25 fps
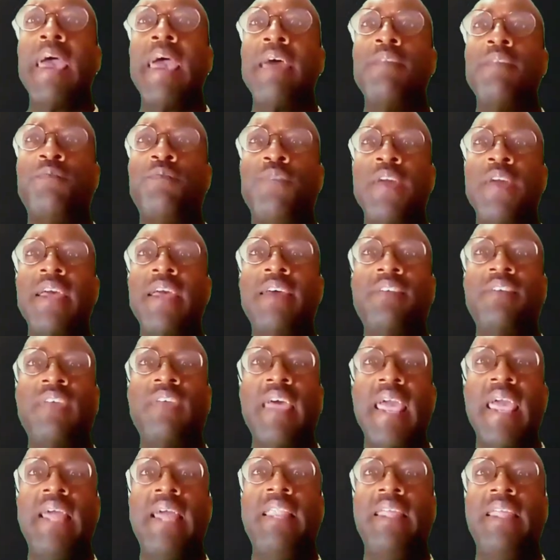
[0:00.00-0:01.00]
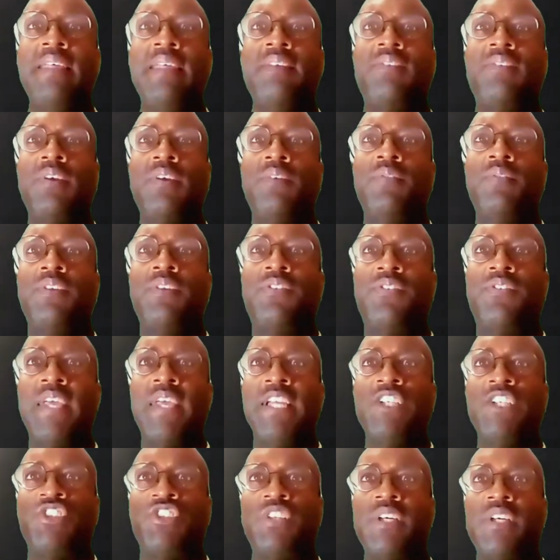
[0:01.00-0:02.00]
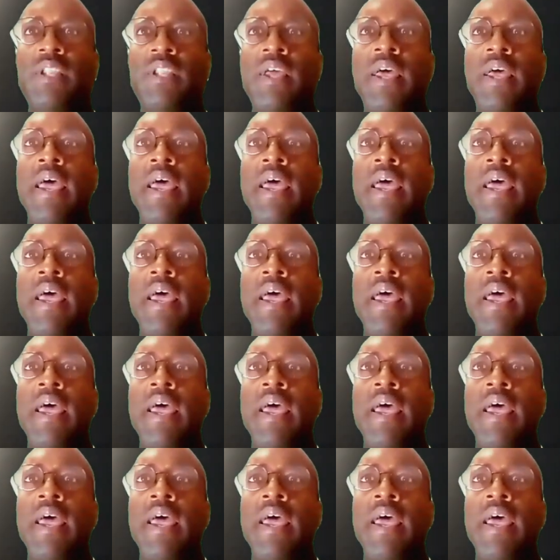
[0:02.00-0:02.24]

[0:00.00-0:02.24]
advanced alien civilization